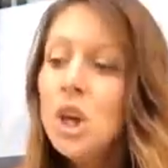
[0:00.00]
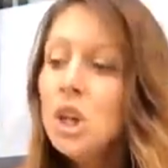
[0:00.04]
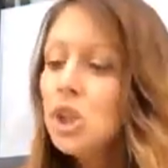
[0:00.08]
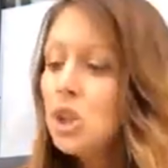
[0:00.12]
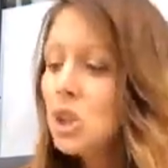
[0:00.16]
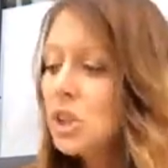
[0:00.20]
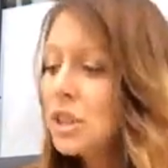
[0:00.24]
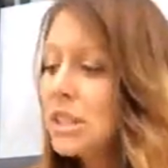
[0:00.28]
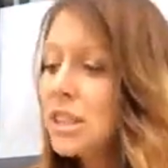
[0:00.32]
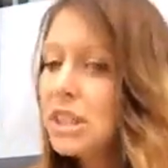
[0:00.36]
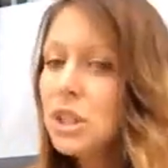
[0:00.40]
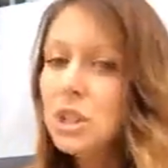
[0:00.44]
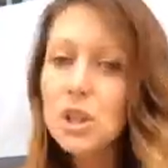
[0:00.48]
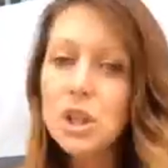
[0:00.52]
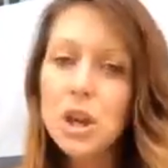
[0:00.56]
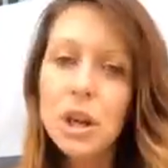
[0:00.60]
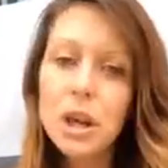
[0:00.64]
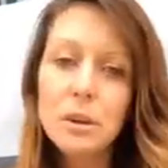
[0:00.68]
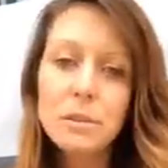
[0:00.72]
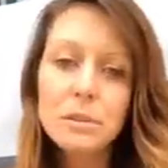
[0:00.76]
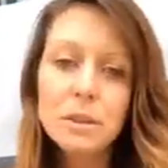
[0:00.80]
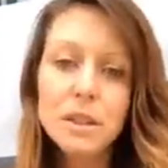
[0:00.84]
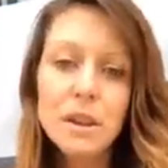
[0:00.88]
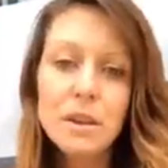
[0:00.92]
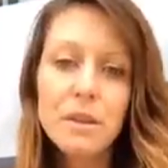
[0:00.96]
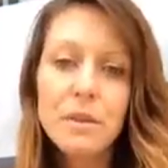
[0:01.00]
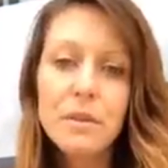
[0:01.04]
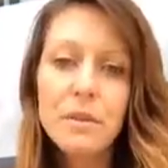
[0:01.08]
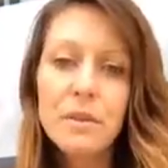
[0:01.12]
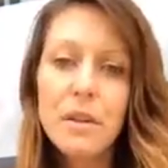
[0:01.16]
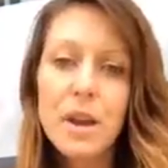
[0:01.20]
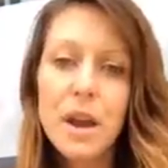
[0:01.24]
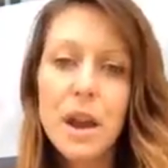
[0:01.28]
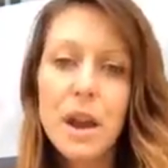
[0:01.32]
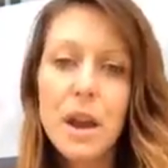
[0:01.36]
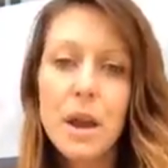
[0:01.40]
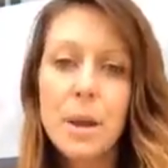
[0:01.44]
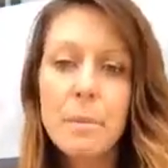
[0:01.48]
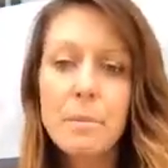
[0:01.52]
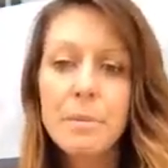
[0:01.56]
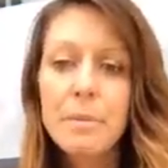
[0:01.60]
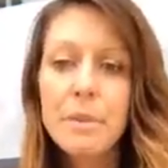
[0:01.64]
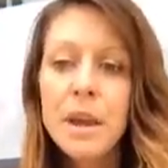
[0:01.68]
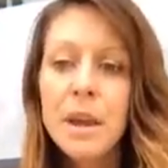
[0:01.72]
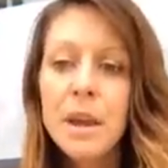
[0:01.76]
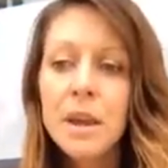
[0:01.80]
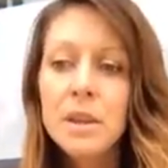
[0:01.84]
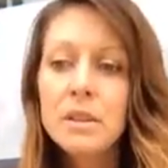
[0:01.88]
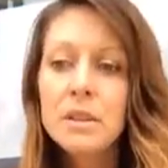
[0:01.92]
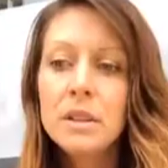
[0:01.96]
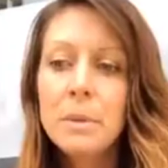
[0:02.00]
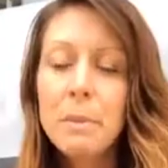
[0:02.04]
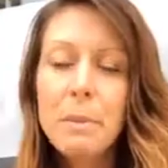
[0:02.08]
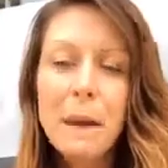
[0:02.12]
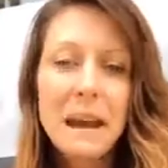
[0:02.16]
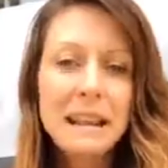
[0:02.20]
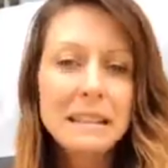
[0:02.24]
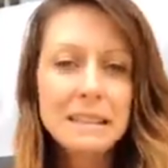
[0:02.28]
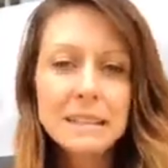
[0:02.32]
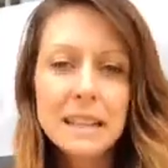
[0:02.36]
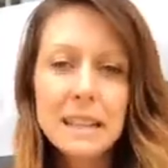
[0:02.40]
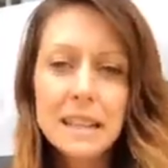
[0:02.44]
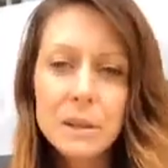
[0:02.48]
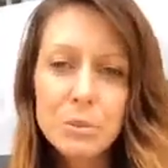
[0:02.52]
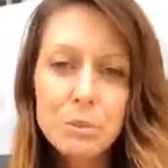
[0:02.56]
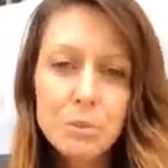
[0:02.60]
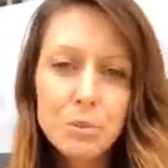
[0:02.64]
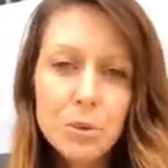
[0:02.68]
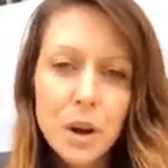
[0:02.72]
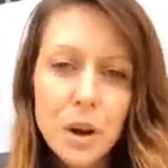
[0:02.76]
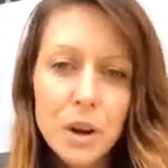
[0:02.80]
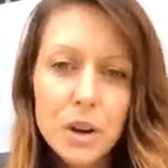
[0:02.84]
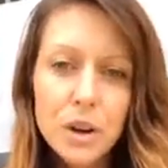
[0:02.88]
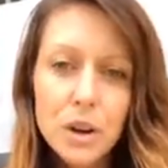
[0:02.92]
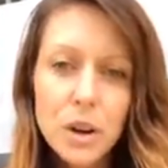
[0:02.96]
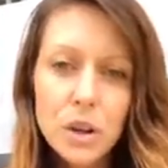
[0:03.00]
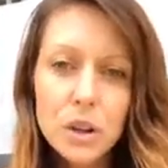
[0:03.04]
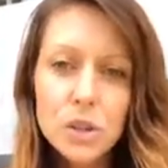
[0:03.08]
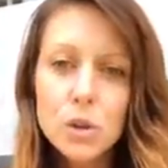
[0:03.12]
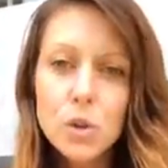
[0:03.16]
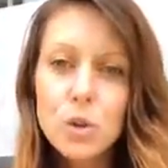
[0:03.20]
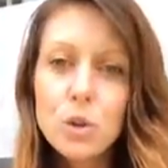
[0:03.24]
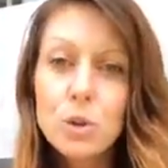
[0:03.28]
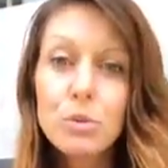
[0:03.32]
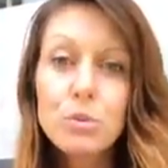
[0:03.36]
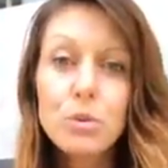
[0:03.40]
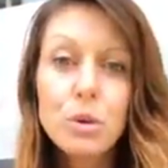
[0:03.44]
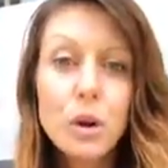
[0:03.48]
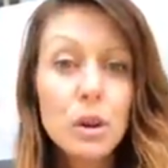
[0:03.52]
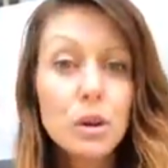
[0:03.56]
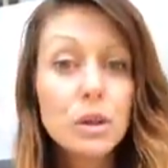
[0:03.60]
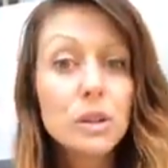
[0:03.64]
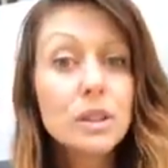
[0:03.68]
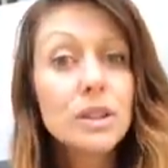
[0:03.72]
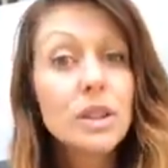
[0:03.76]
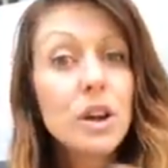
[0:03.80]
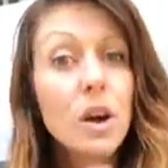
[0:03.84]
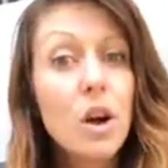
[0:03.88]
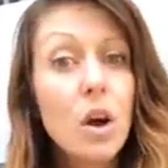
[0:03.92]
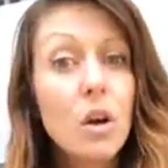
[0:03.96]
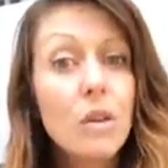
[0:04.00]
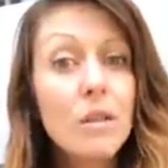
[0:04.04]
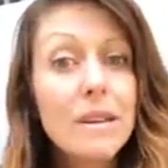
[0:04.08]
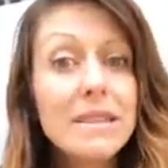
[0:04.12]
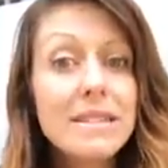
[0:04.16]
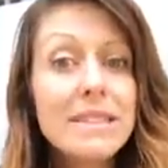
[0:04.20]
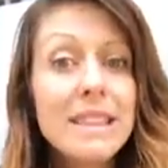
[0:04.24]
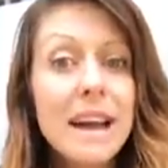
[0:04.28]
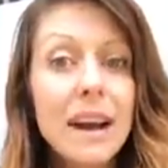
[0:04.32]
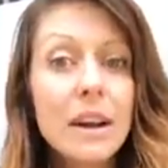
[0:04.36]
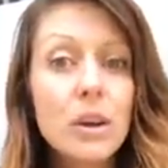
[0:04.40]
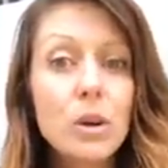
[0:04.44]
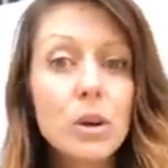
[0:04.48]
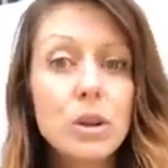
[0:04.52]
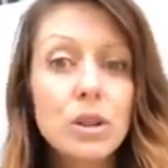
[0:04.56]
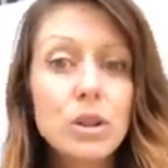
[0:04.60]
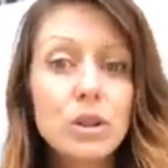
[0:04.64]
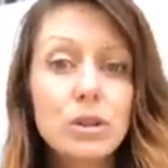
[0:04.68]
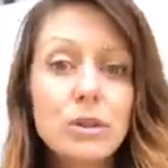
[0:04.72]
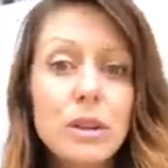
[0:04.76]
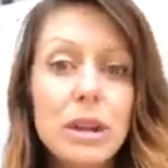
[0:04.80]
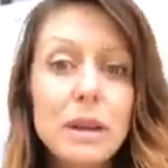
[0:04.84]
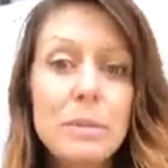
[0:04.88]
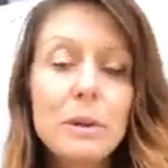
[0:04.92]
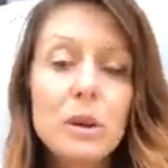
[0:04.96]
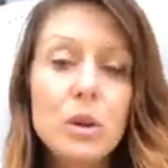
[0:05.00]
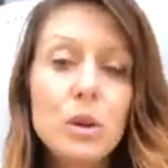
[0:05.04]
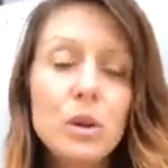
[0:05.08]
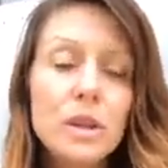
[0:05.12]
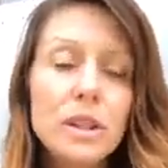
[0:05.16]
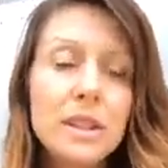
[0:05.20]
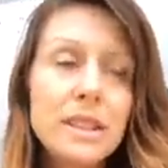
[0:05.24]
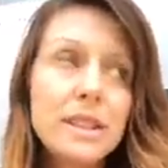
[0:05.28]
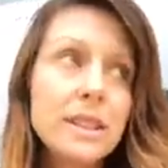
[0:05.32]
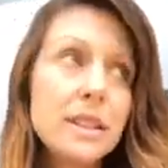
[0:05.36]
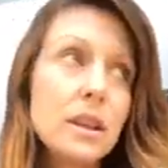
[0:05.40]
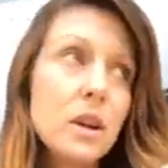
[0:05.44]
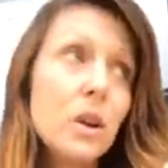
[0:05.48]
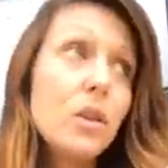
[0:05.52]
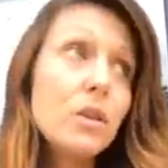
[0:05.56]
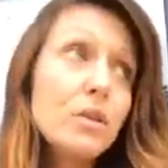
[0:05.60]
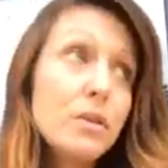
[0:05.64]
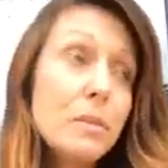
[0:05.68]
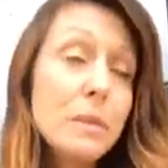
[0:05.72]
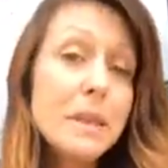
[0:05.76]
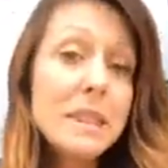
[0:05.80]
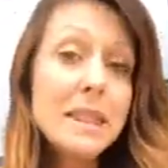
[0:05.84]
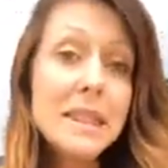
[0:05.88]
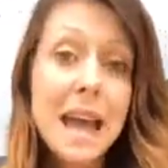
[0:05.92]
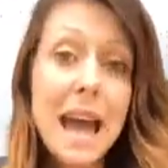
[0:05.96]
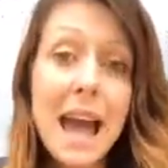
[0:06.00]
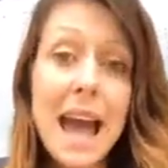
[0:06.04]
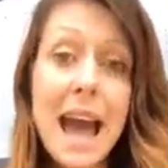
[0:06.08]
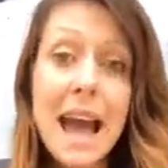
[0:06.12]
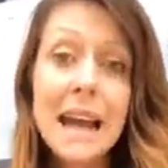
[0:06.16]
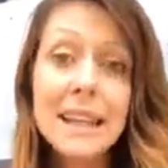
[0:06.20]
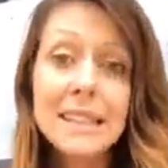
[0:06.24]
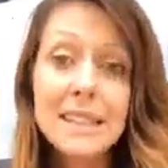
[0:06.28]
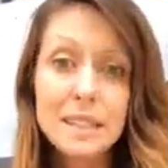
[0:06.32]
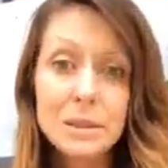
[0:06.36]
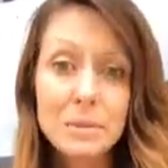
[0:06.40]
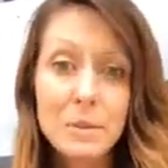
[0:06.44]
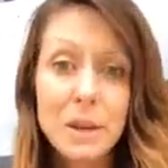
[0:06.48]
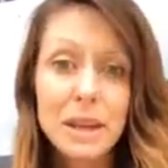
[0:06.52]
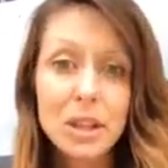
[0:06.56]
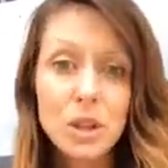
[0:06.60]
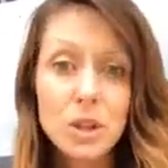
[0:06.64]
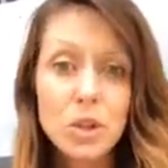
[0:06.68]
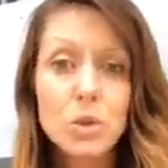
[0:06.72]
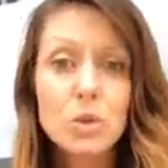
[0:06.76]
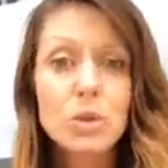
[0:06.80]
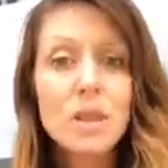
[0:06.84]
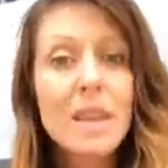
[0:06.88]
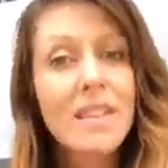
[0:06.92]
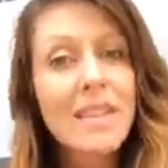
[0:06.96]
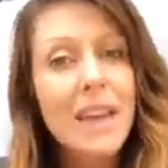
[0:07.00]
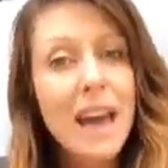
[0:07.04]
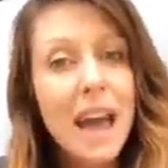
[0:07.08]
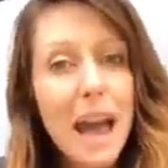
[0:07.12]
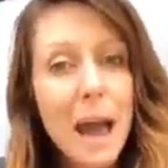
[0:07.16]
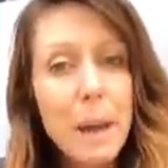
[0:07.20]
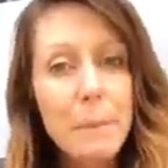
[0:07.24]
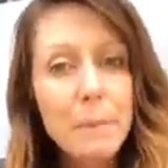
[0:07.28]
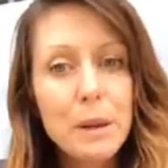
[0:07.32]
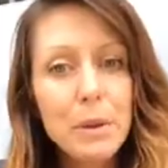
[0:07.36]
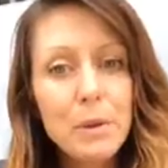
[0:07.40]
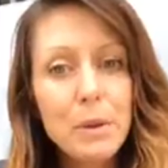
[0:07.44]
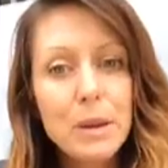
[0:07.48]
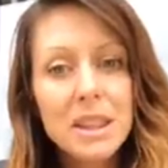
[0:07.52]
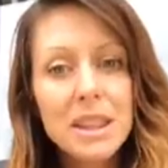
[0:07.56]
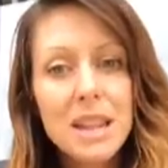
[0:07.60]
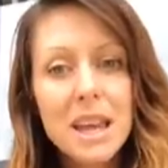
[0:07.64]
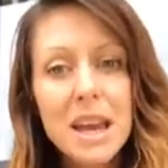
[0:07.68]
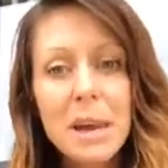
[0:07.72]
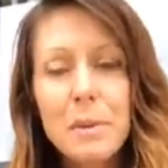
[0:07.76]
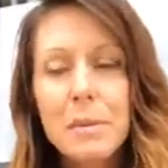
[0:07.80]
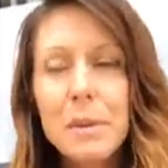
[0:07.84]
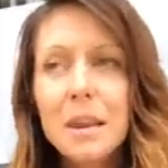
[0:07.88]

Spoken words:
just in terms of the best-selling products or the products that are in that country, because the government there has to make sure that they're happy with them.